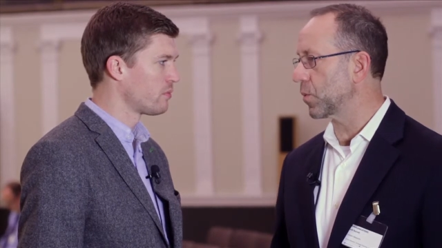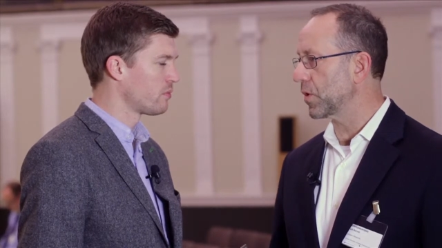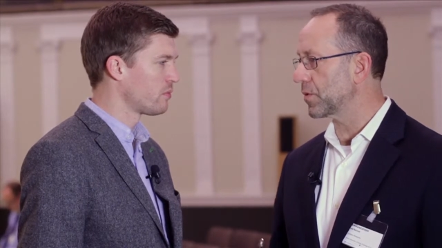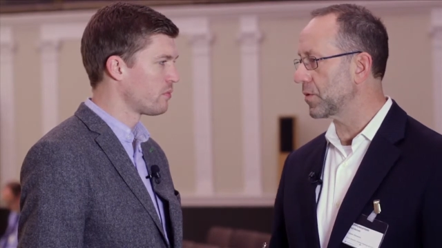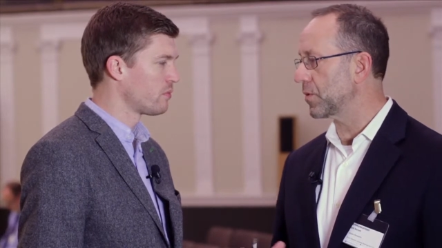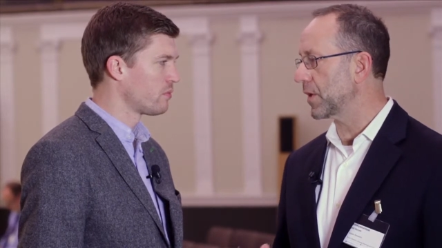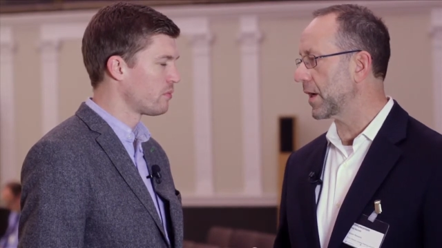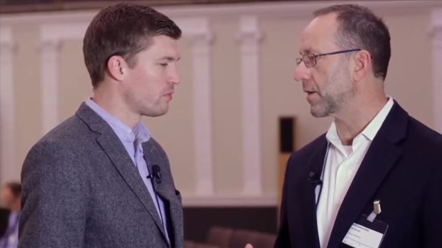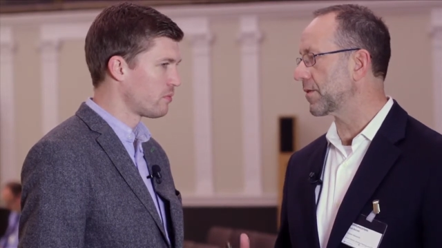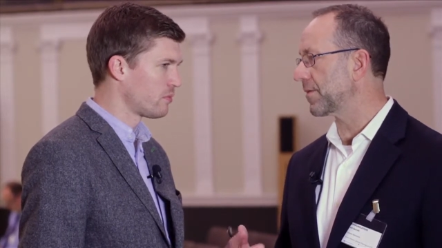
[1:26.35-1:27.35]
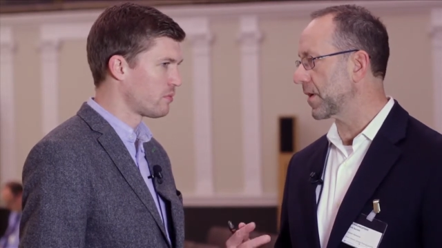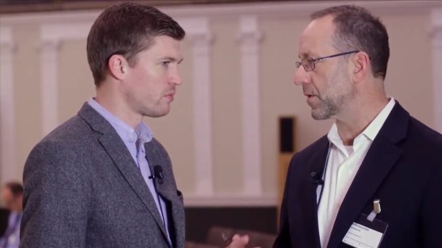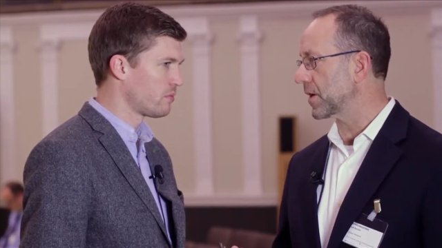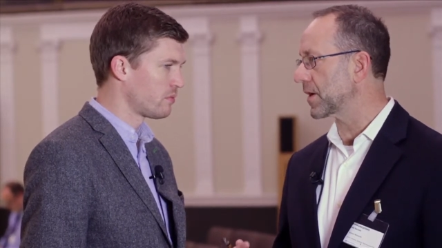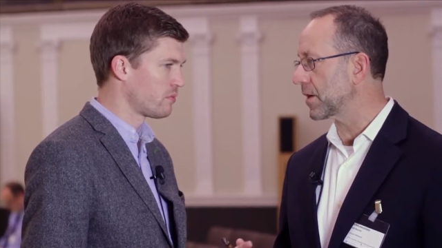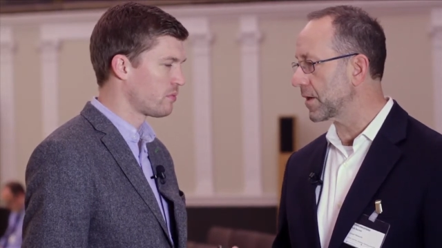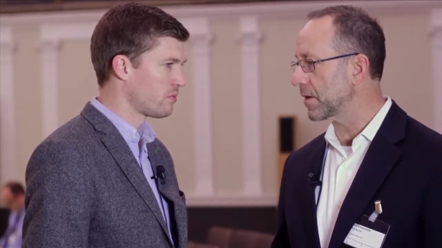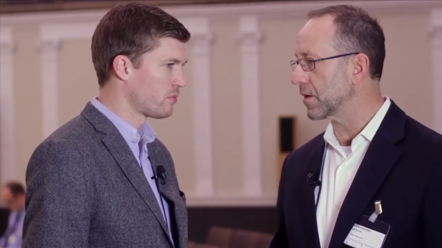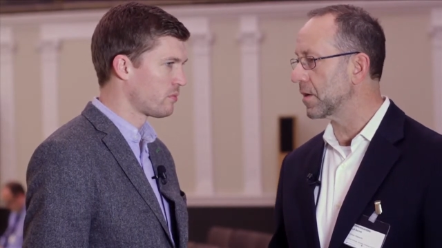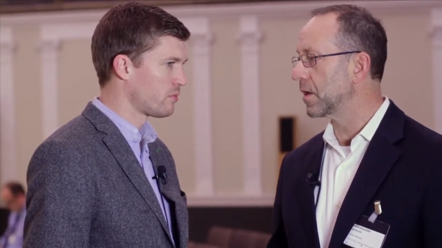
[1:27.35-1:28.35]
Speaker 1: And once you do that, it's fairly
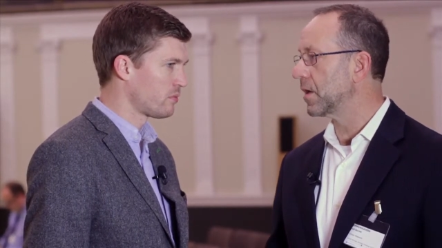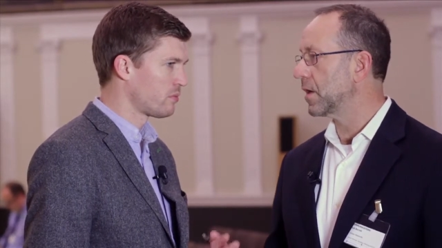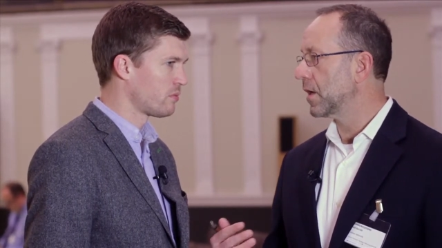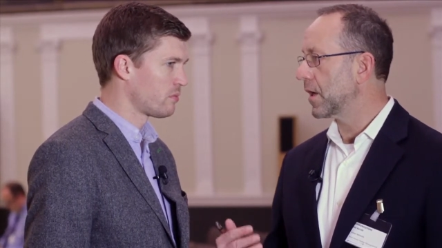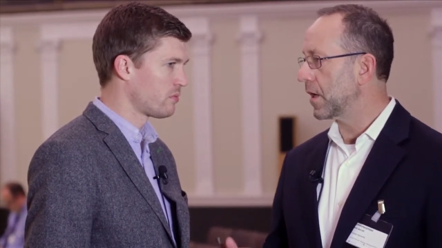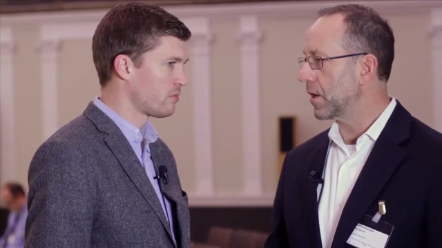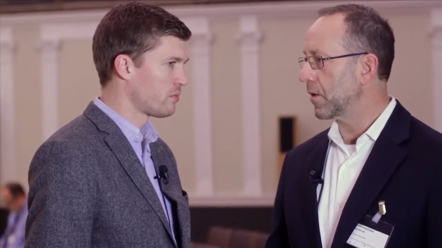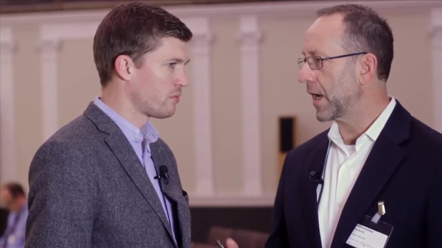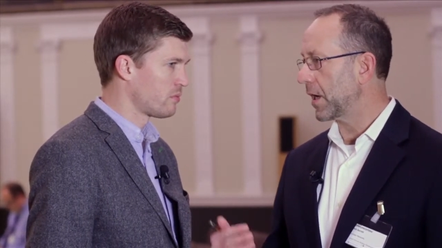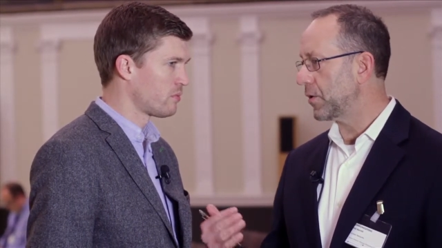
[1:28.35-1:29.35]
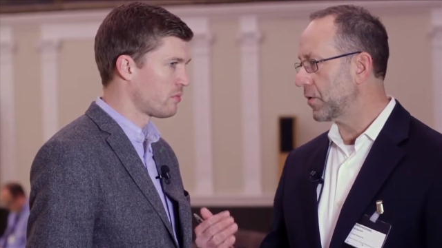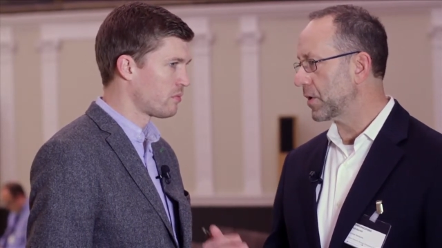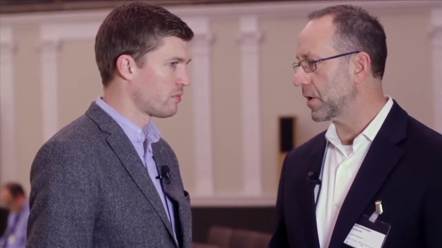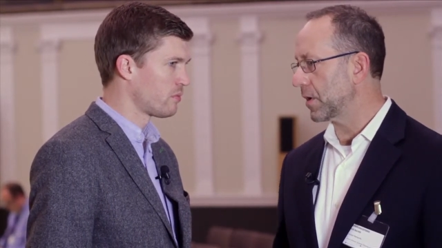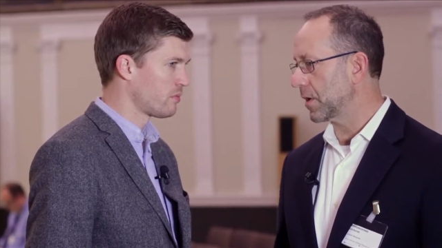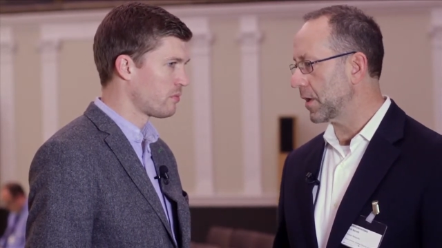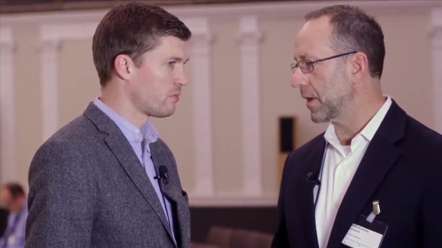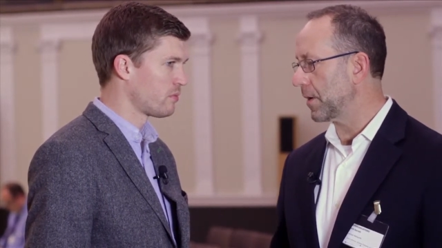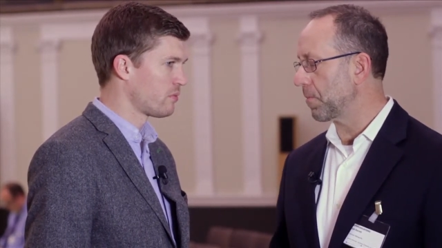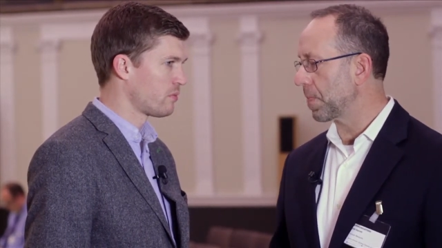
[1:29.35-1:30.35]
clear you know, how you can,
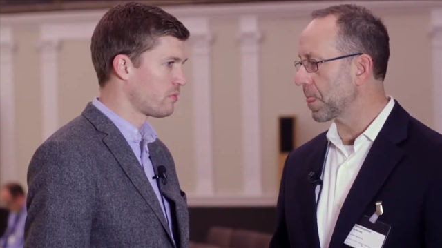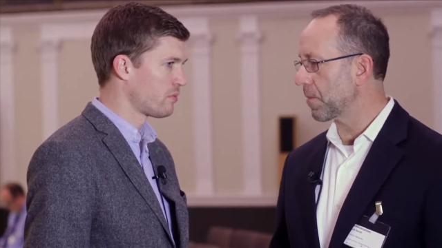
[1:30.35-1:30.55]
um,